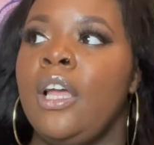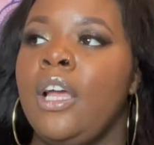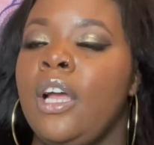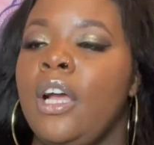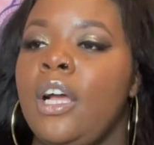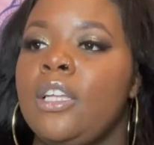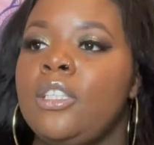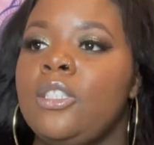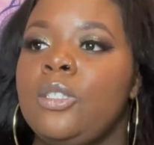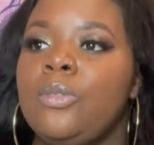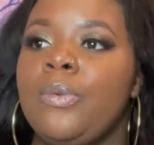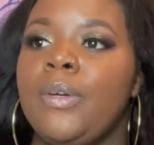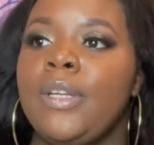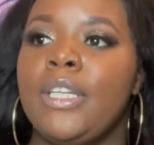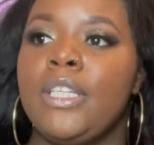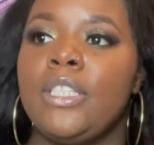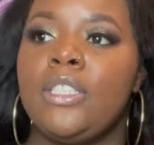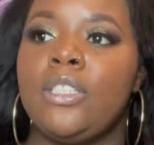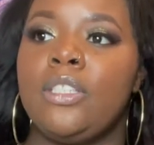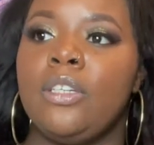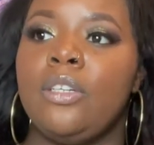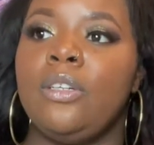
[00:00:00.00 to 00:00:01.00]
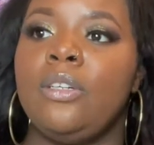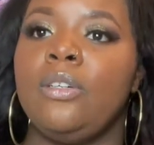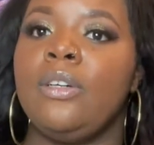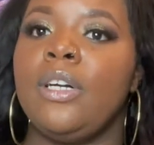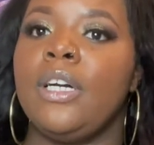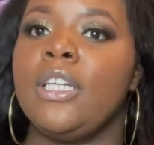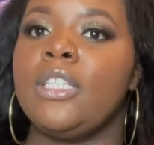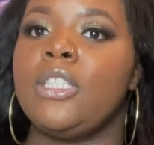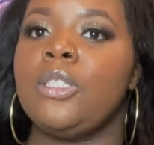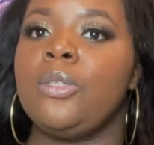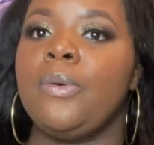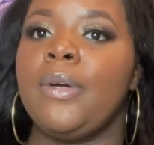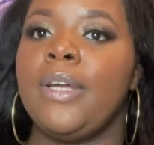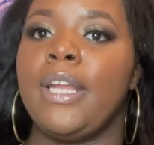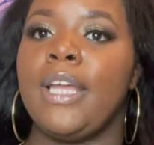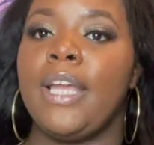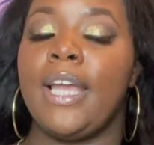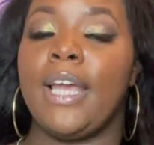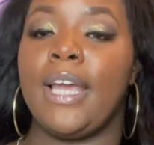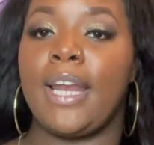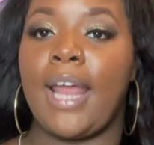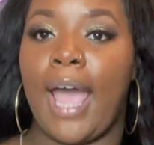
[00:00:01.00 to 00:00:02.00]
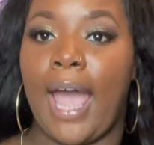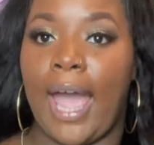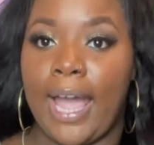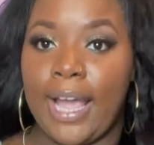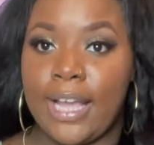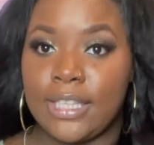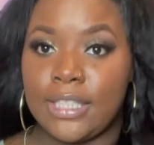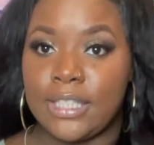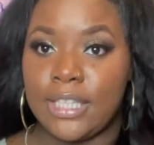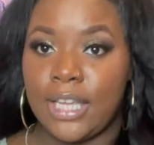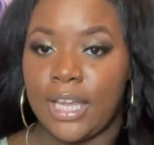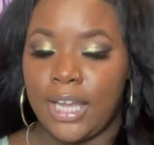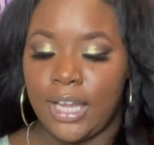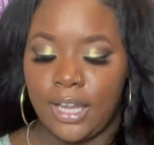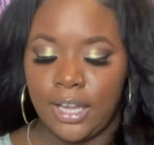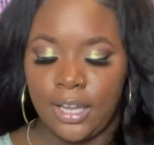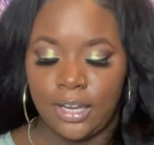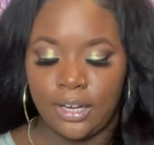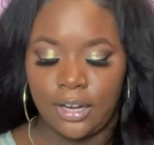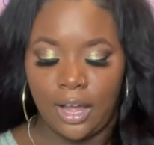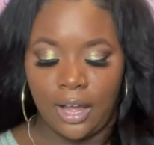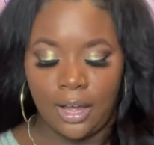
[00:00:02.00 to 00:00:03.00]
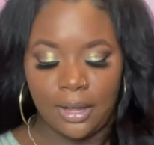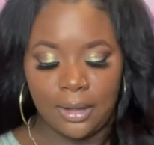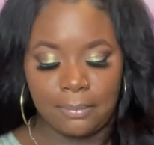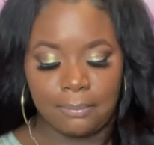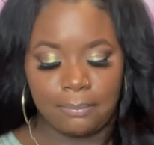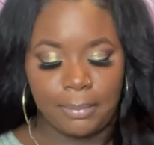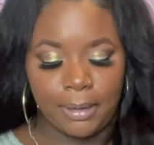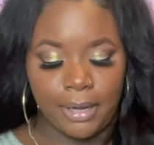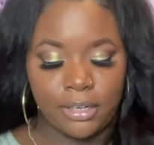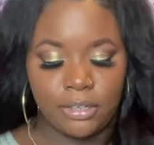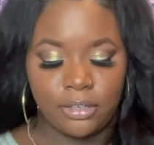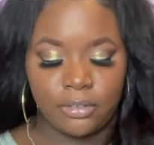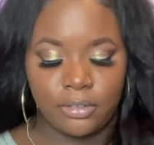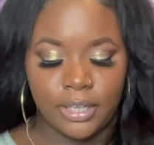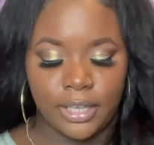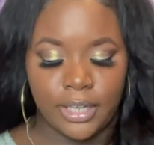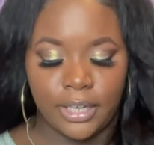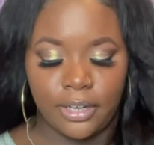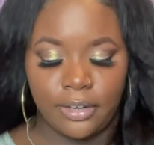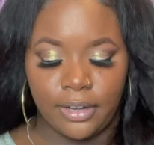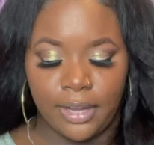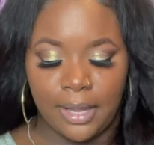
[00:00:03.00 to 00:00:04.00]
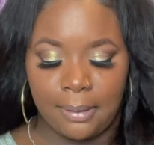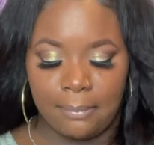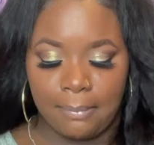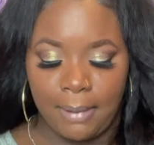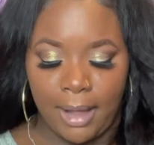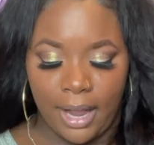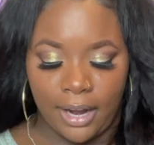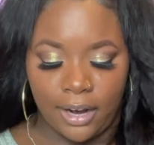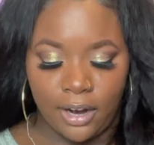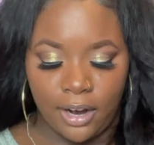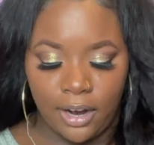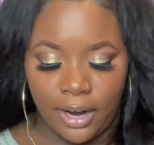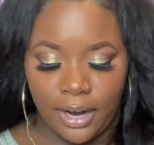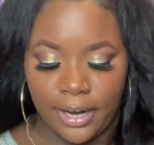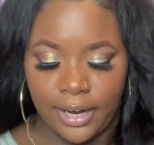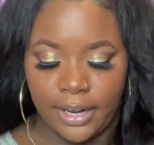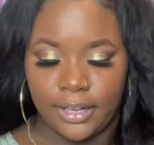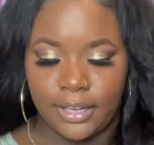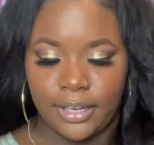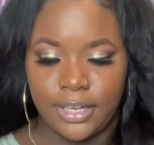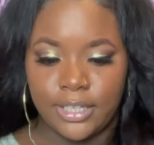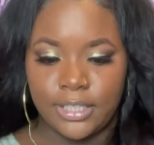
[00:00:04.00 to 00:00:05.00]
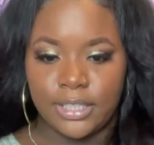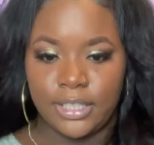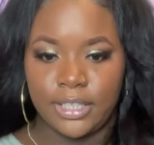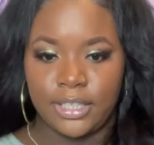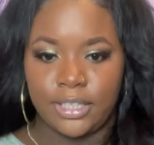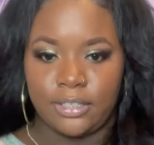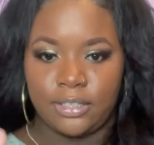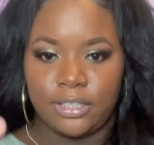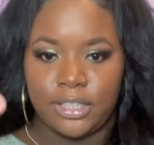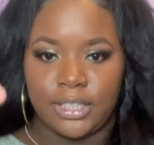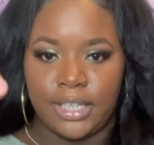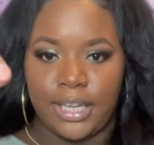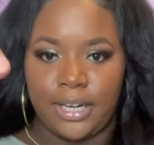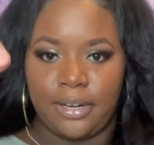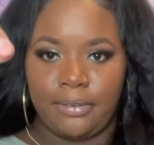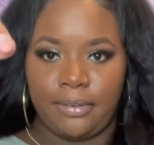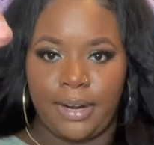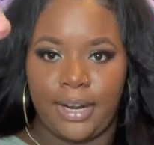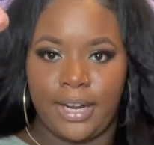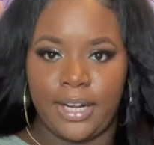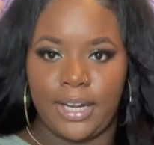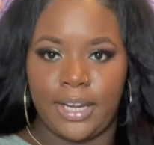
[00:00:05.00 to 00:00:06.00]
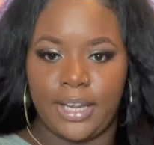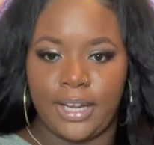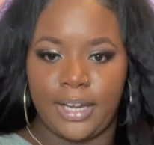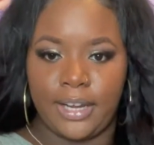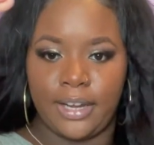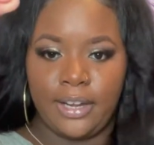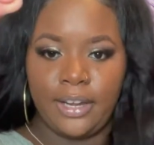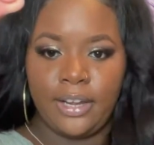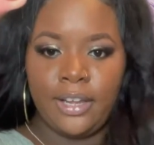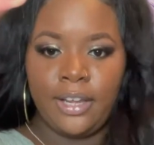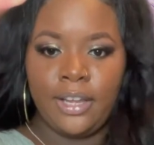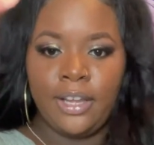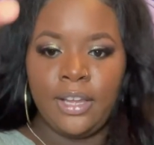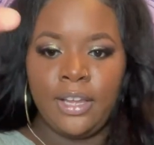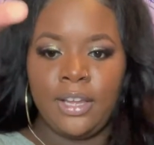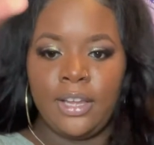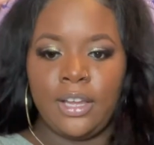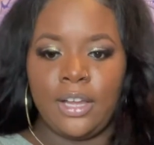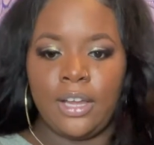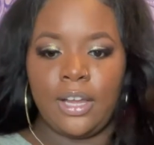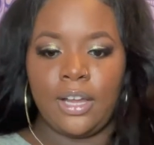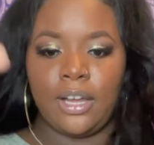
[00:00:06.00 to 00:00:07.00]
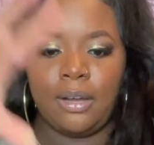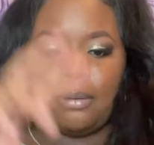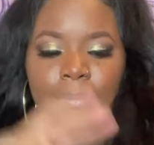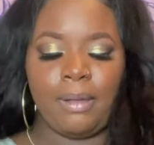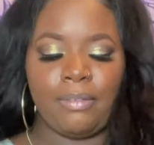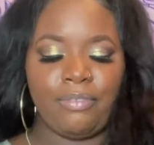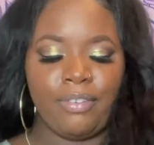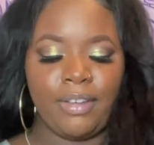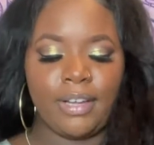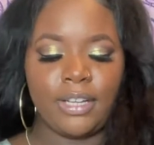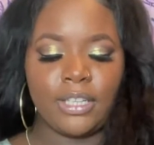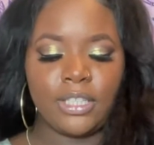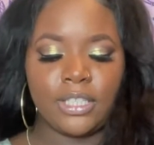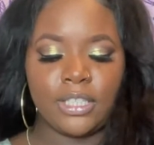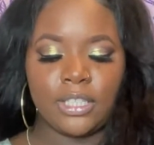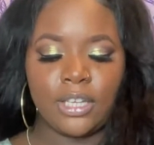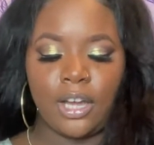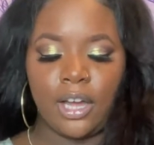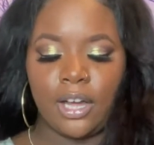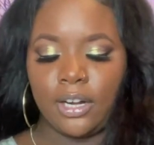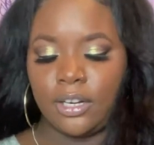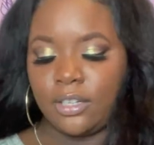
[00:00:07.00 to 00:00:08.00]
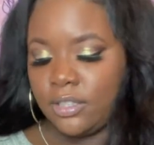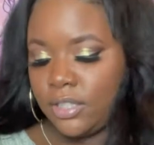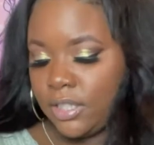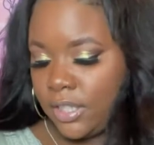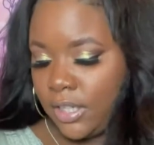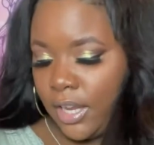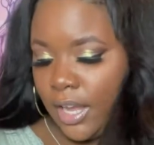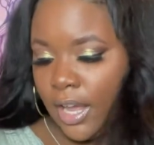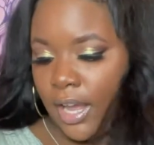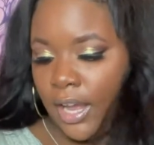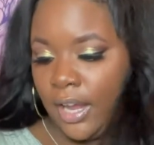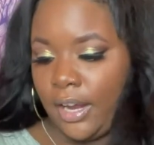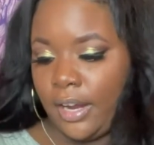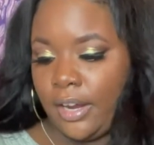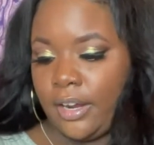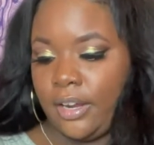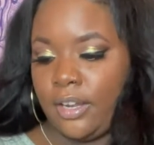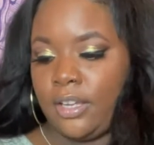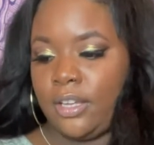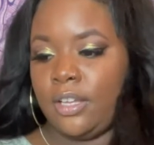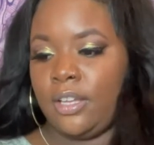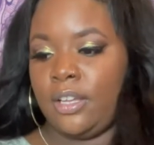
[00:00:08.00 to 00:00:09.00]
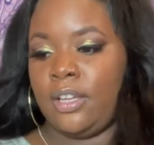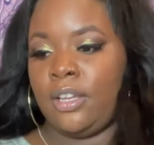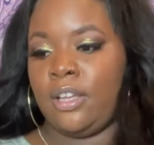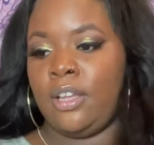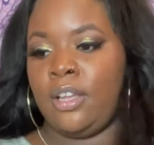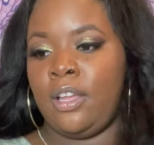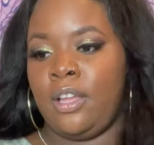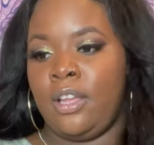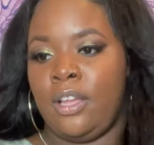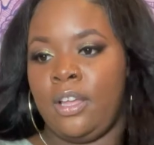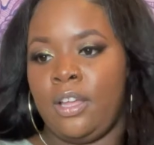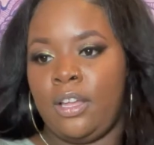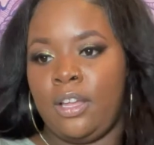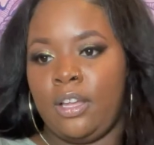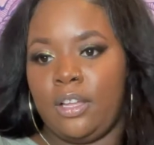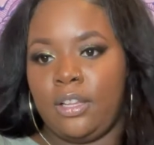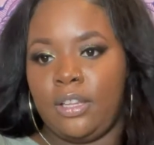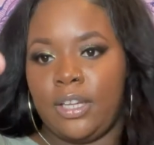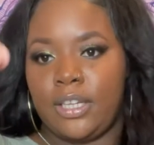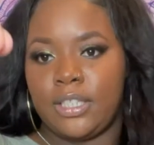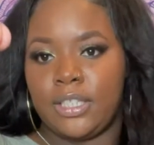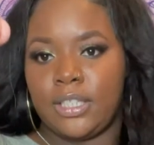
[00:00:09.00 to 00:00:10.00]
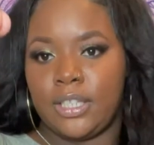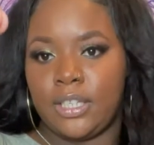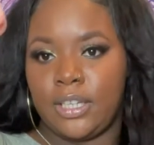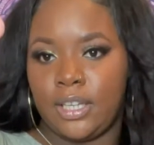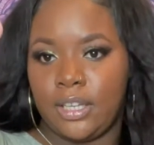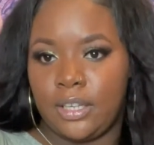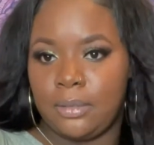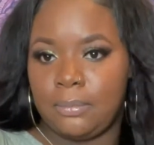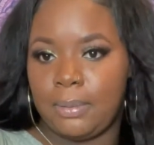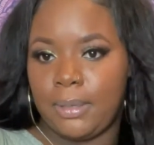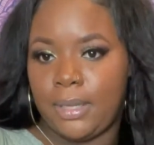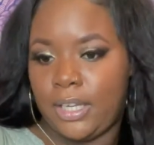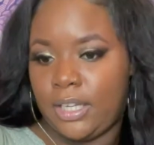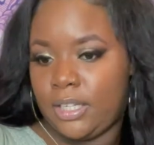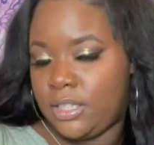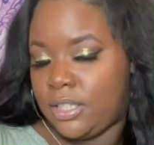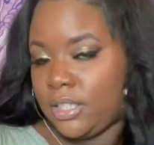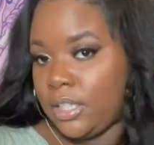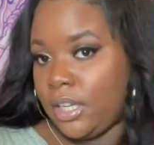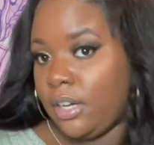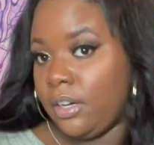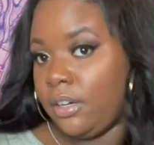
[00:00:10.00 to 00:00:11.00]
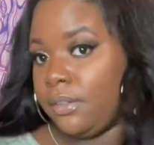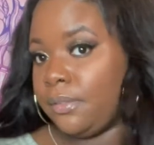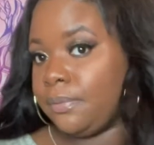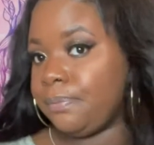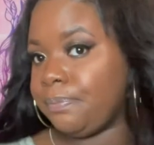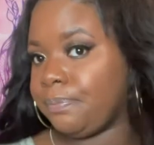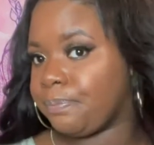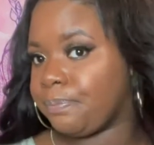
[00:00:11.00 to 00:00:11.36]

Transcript: a 22, a 20, and an 18 bundle deal in my cart, and there's a little shedding right there. My finger just caught onto the hair, and there's another piece. So